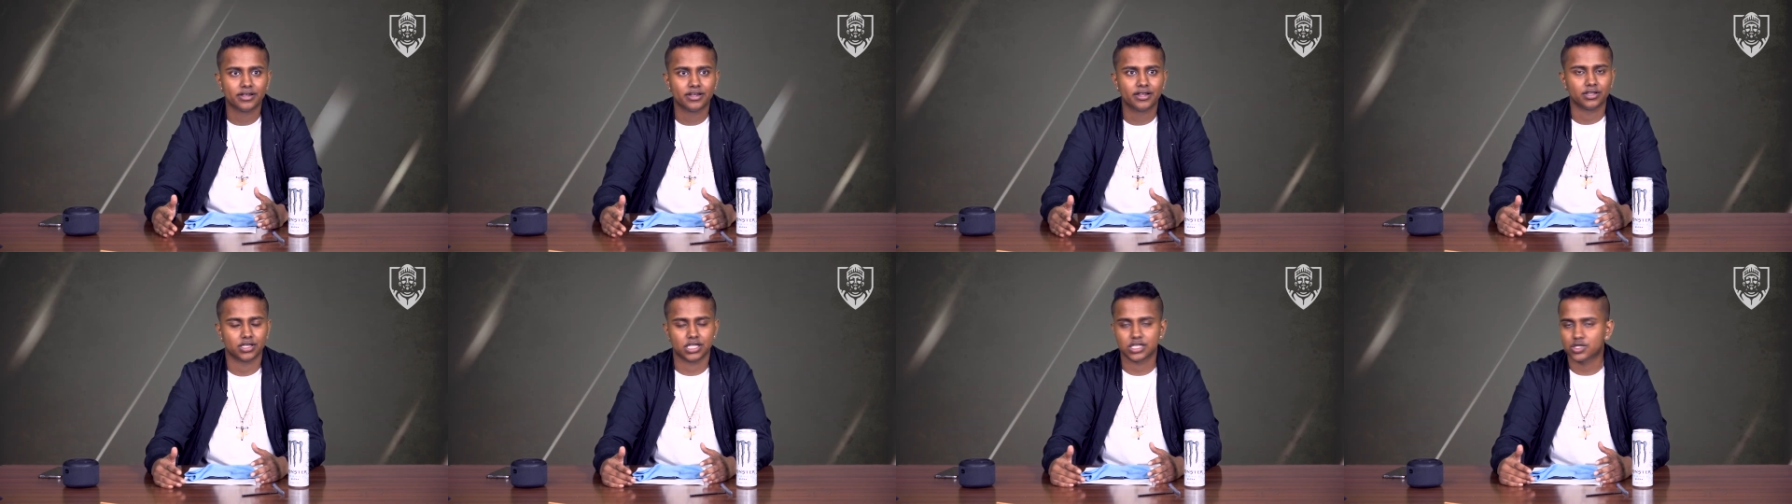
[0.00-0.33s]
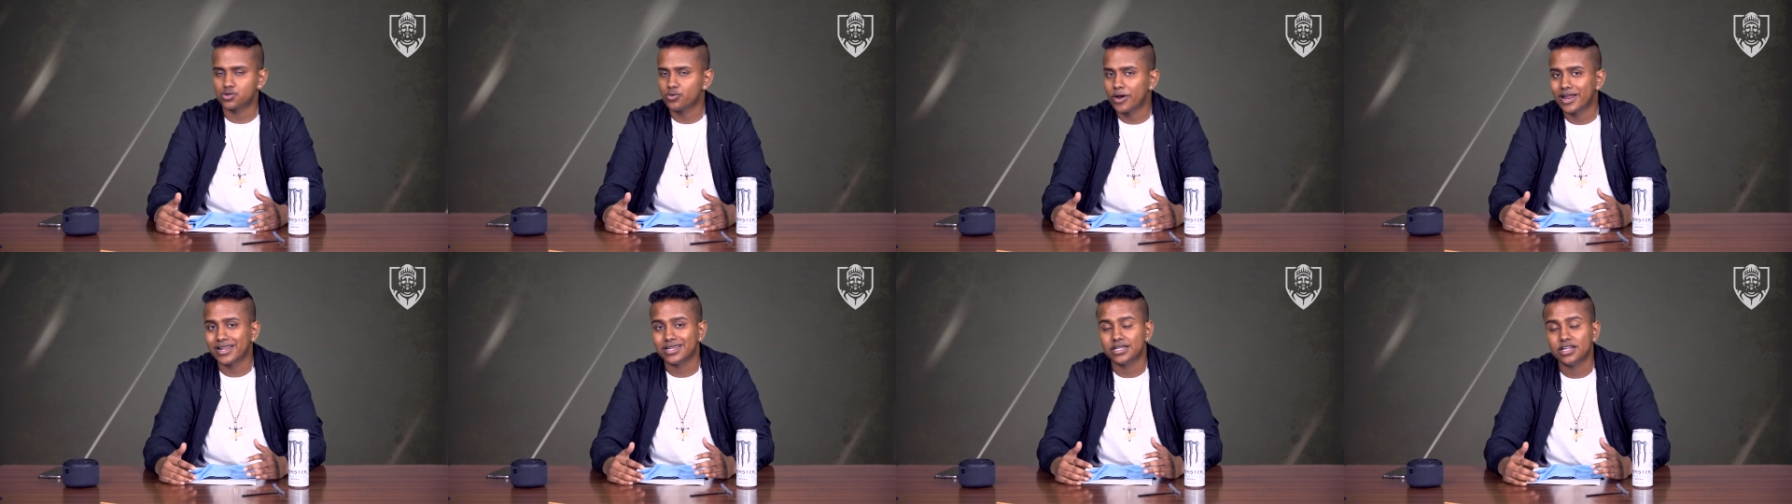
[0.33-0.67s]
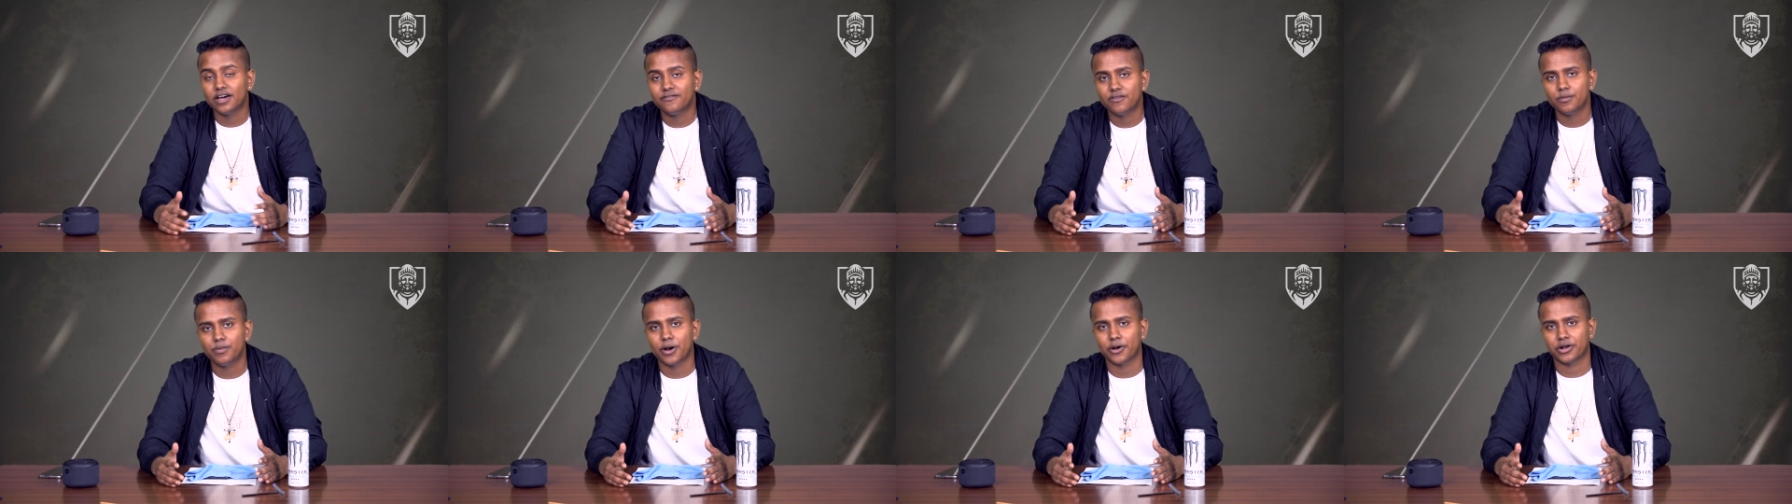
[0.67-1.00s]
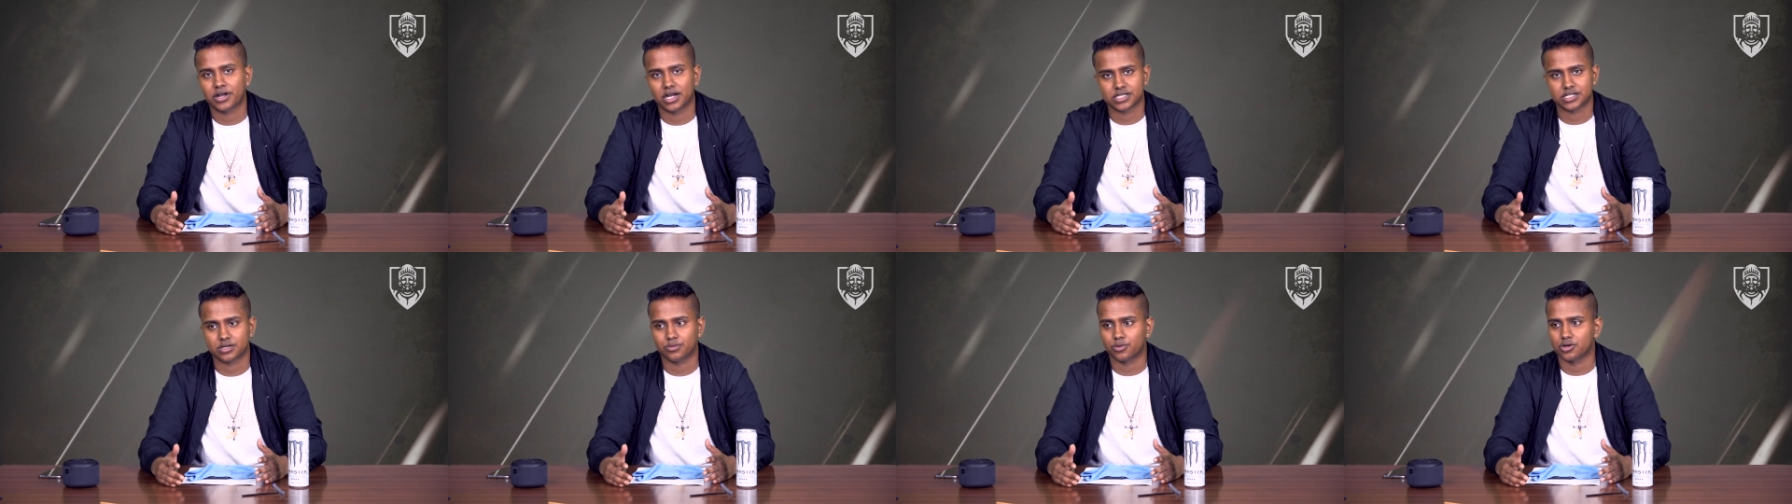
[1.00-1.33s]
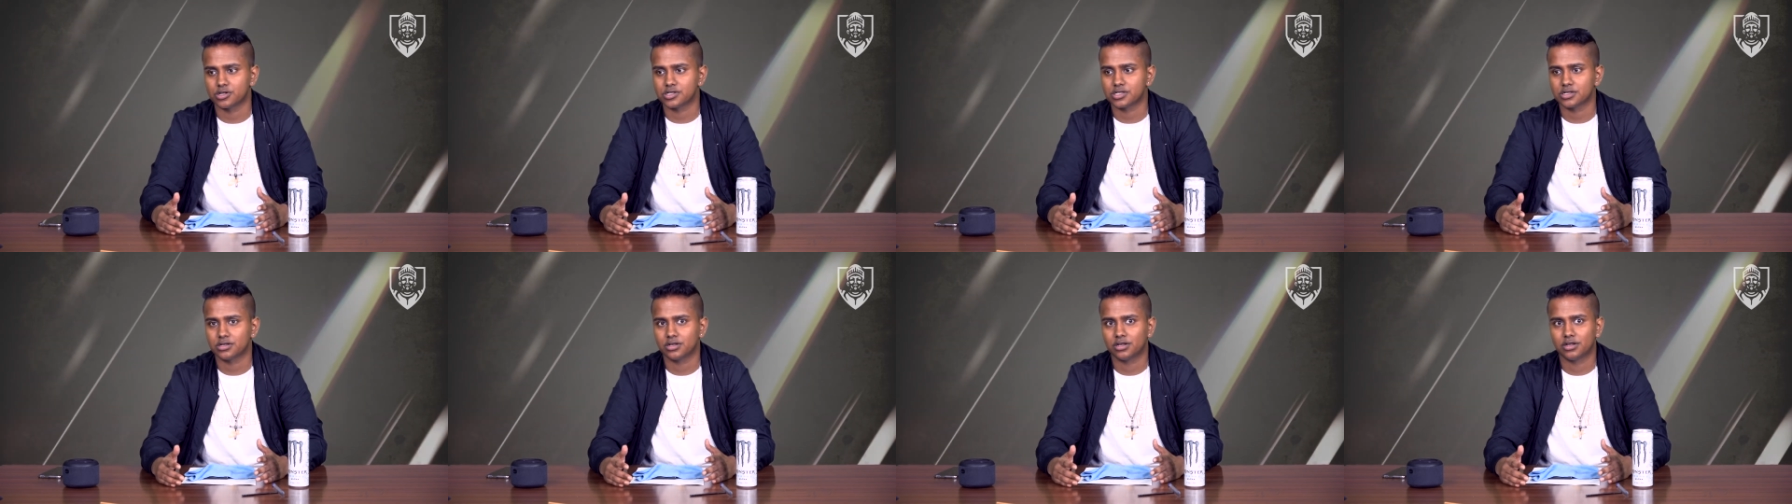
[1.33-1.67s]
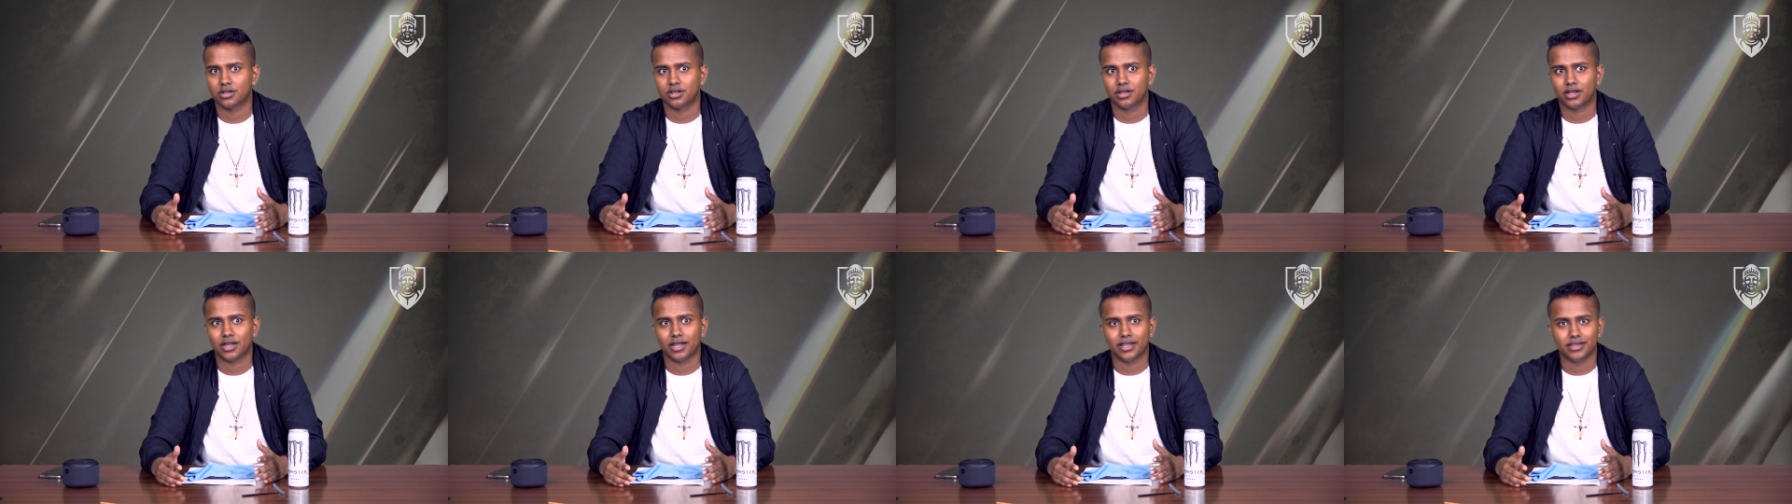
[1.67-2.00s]
This is what I love about customers.
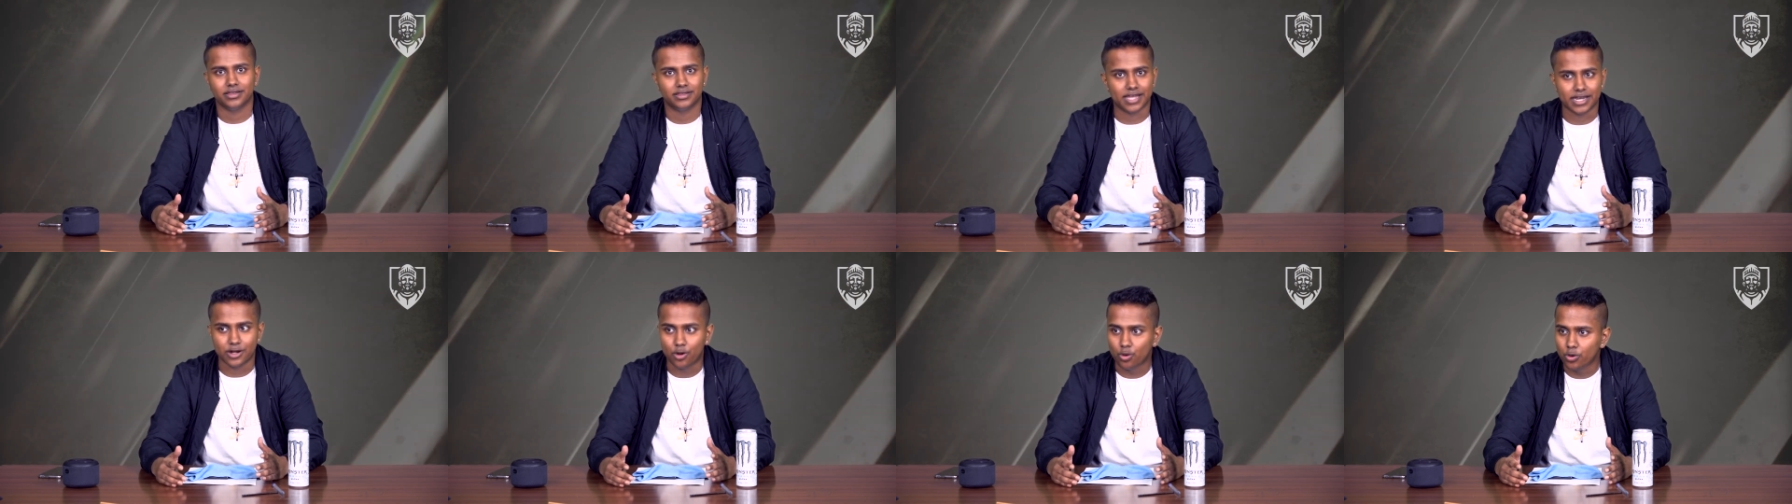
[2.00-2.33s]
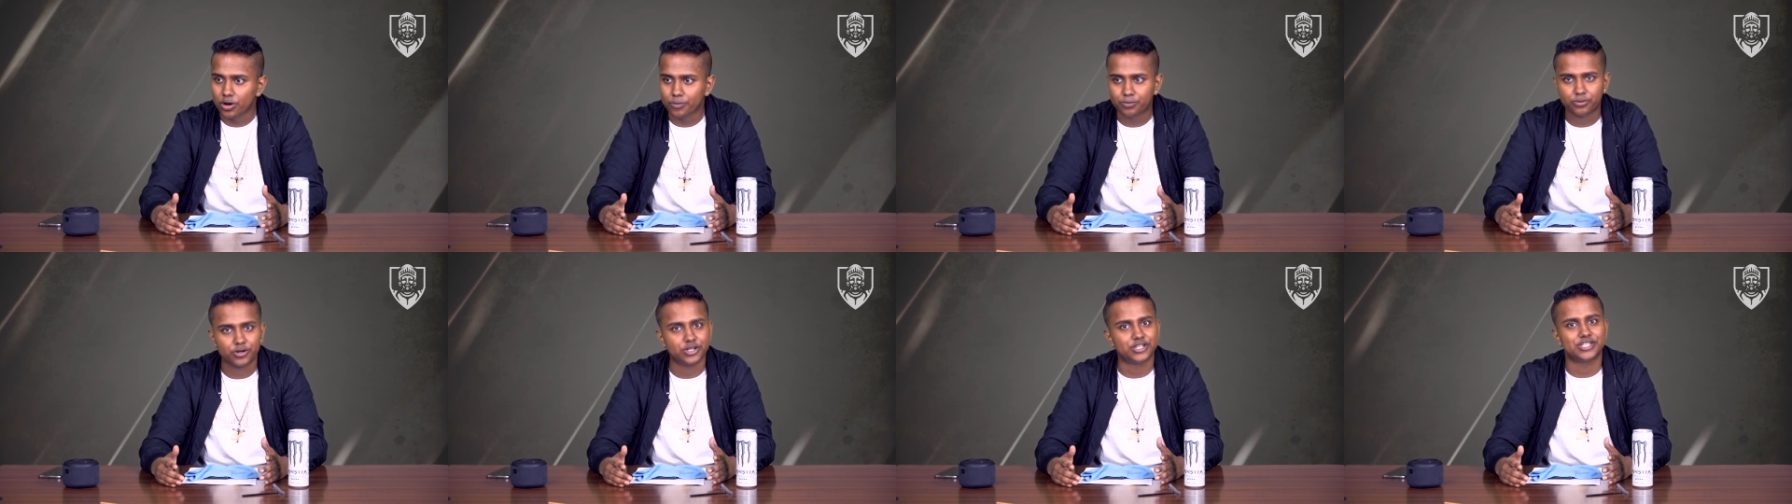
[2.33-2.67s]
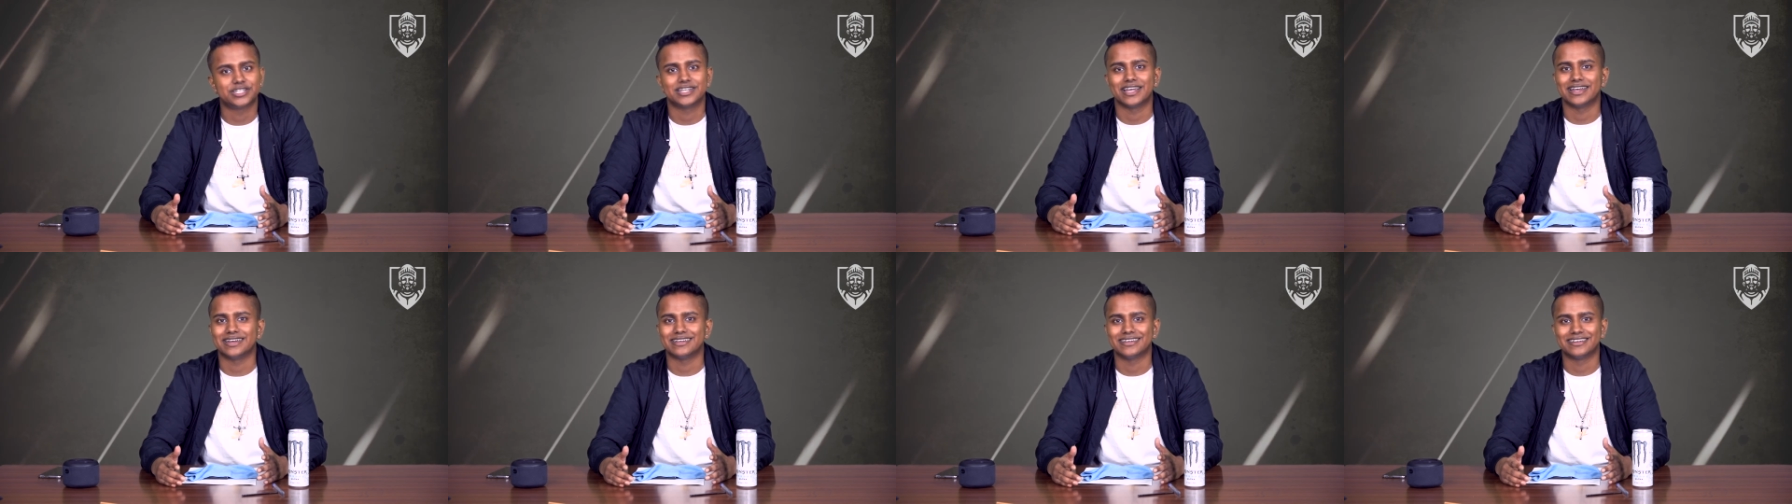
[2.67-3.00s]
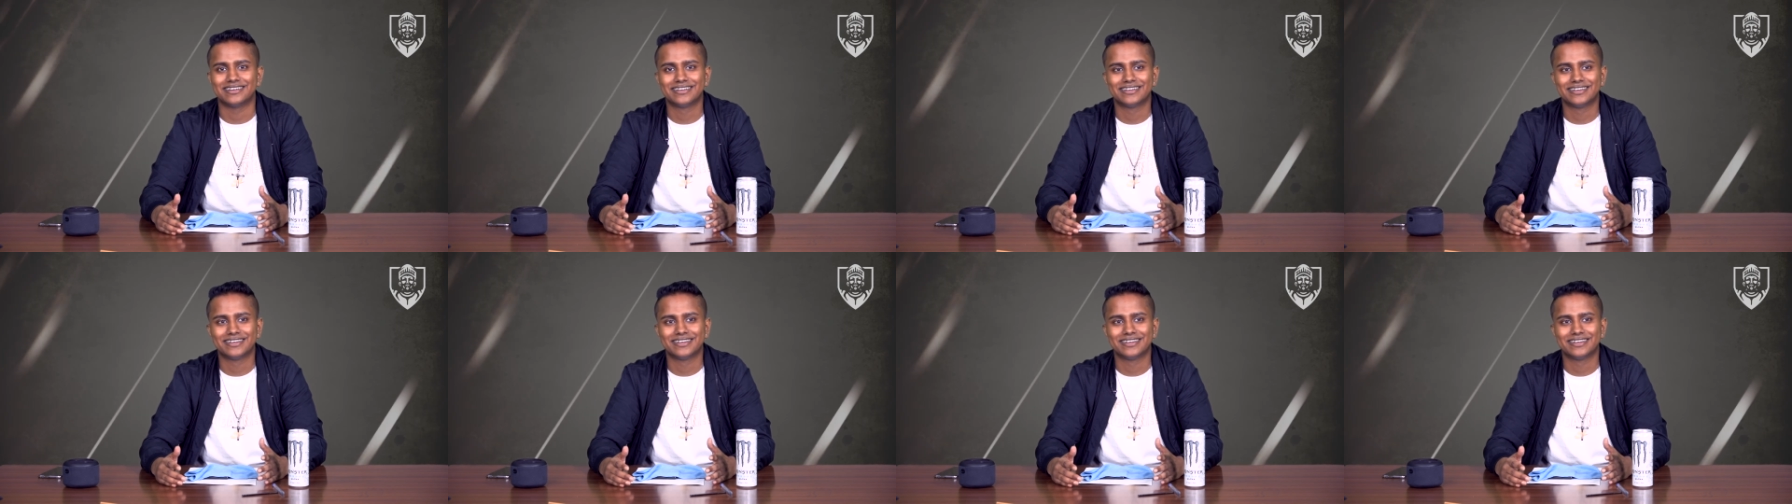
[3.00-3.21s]
They don't appreciate it.